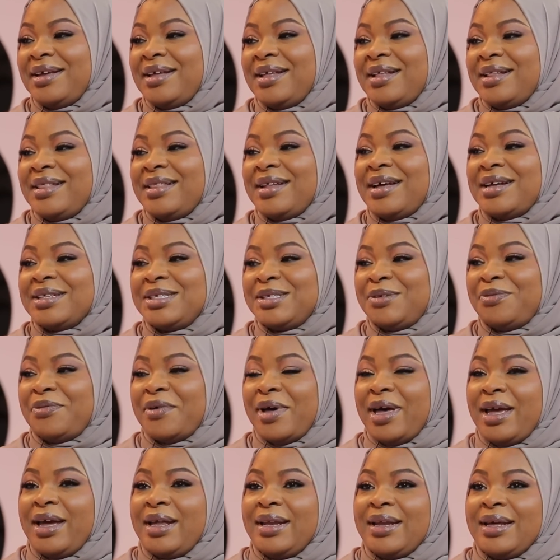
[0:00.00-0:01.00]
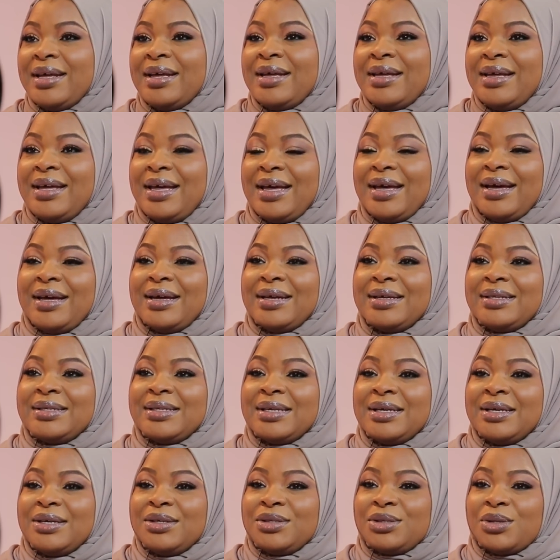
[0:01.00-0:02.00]
So now you're 11.
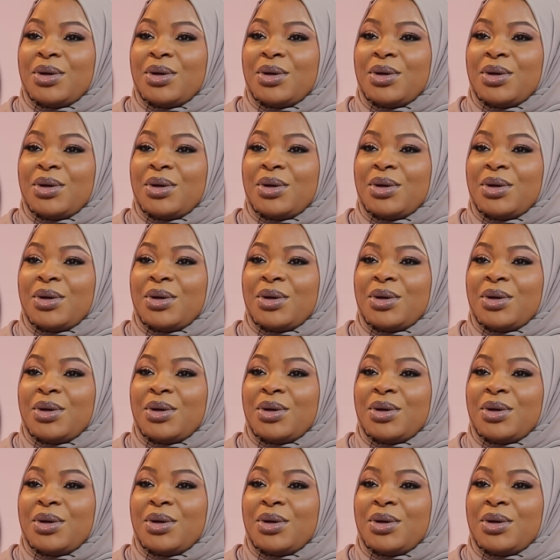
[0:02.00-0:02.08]
Yeah.